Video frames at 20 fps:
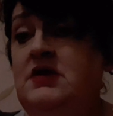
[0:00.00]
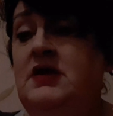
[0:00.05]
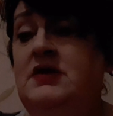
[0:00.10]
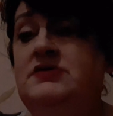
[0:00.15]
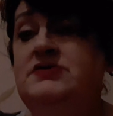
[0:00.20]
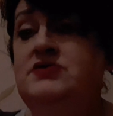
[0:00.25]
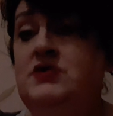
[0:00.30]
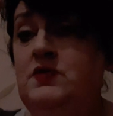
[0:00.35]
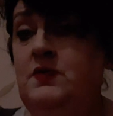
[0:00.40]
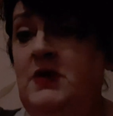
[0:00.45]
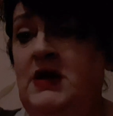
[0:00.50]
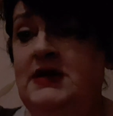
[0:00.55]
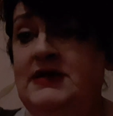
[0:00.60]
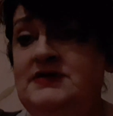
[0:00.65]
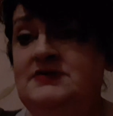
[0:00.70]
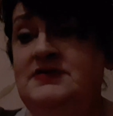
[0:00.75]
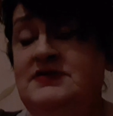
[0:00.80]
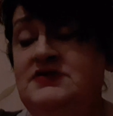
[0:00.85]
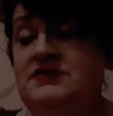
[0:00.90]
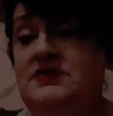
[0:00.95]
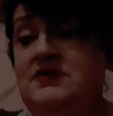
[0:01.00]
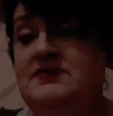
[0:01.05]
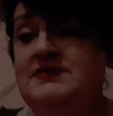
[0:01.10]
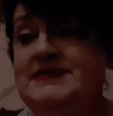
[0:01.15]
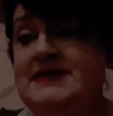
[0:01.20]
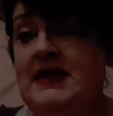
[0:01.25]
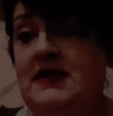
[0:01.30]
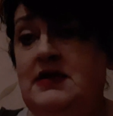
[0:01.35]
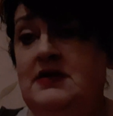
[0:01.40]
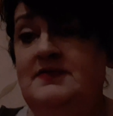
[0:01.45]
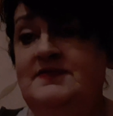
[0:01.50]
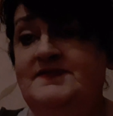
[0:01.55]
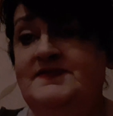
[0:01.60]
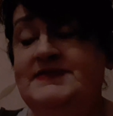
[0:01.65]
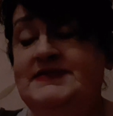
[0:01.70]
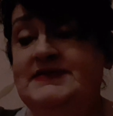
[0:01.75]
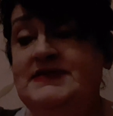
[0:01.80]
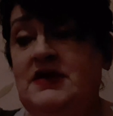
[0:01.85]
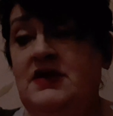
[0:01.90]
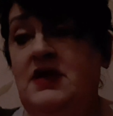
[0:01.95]
And you're minding
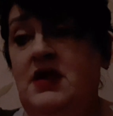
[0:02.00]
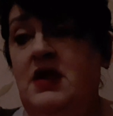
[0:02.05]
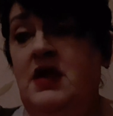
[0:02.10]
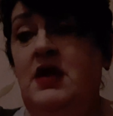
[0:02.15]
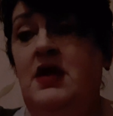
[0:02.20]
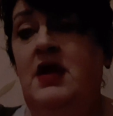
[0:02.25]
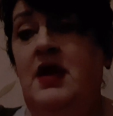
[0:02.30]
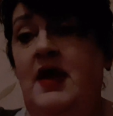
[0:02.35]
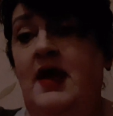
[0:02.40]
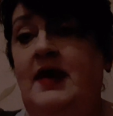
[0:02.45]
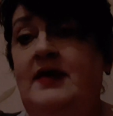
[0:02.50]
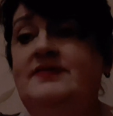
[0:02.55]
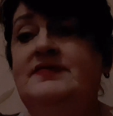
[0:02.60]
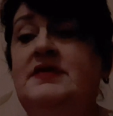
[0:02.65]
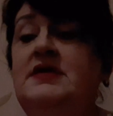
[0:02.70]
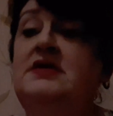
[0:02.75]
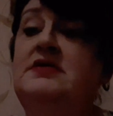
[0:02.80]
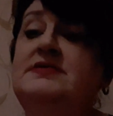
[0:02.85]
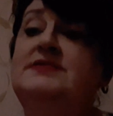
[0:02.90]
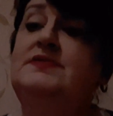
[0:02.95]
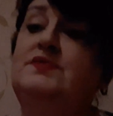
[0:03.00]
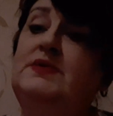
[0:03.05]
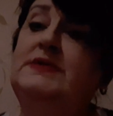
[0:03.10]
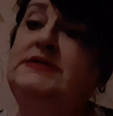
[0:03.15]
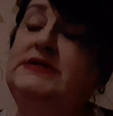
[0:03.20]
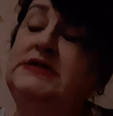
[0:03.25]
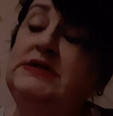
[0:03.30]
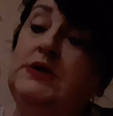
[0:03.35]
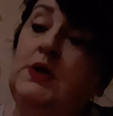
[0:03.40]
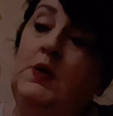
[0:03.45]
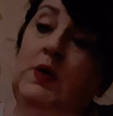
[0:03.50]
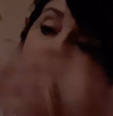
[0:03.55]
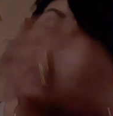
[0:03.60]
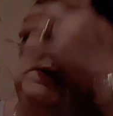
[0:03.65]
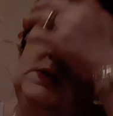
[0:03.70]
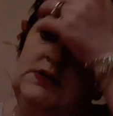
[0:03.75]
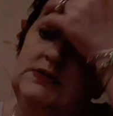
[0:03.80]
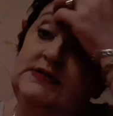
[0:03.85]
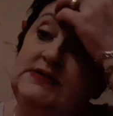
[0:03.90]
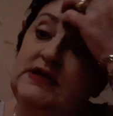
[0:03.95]
yourselves. and that when you go
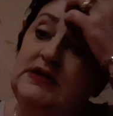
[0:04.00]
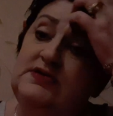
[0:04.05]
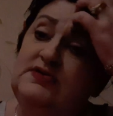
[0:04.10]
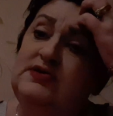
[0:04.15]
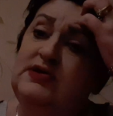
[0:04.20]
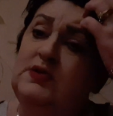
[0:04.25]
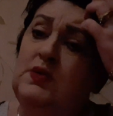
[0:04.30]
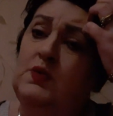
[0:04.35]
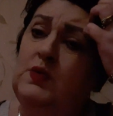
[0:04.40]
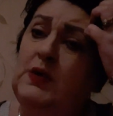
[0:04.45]
out that you're